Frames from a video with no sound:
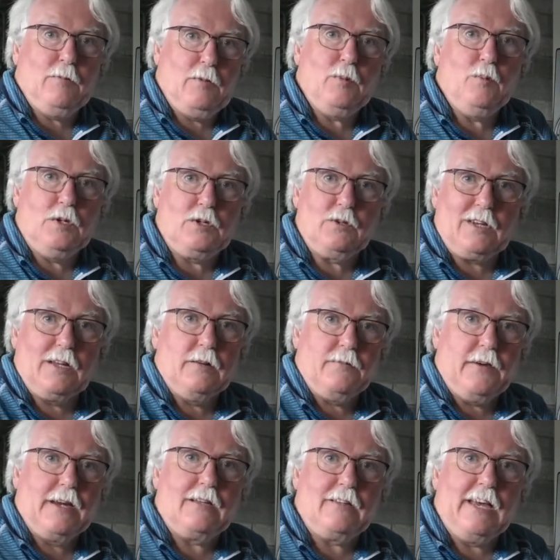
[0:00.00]
which can
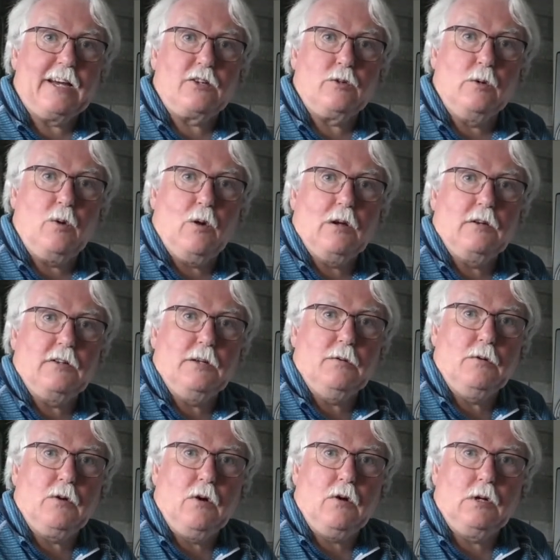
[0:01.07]
affect the actual quality of the
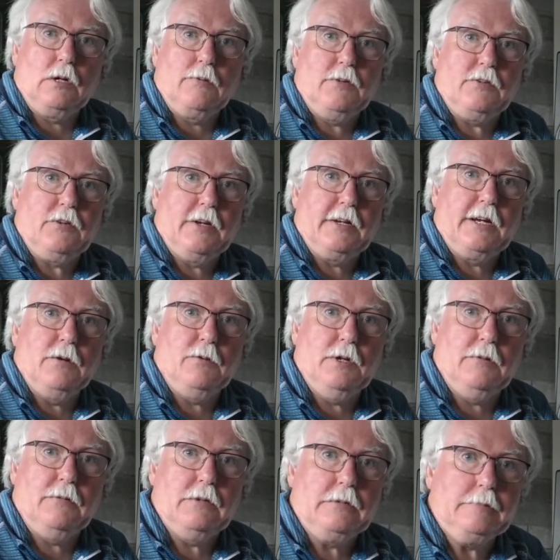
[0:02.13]
recording if you try to get rid
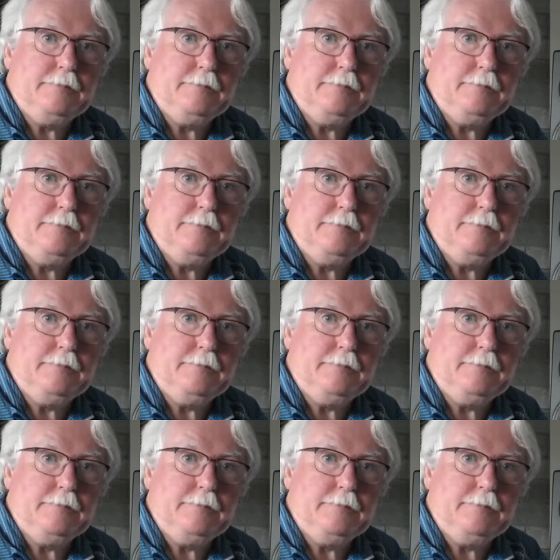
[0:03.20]
of it.